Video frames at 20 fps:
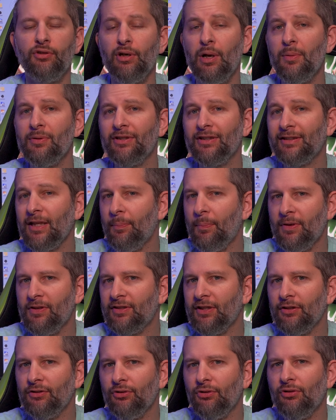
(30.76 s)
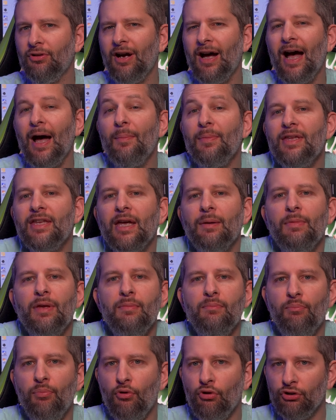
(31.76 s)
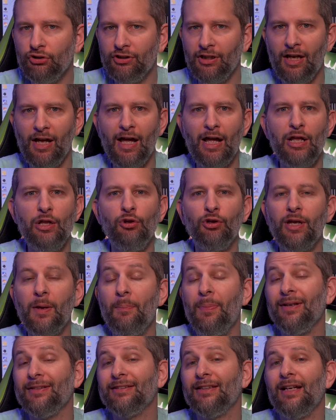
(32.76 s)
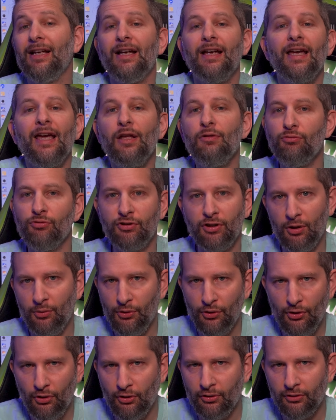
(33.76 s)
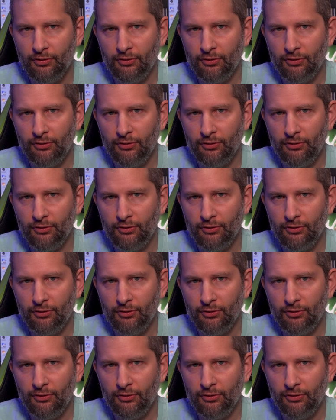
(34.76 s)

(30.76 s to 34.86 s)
one. You're probably thinking, why should I care about a server?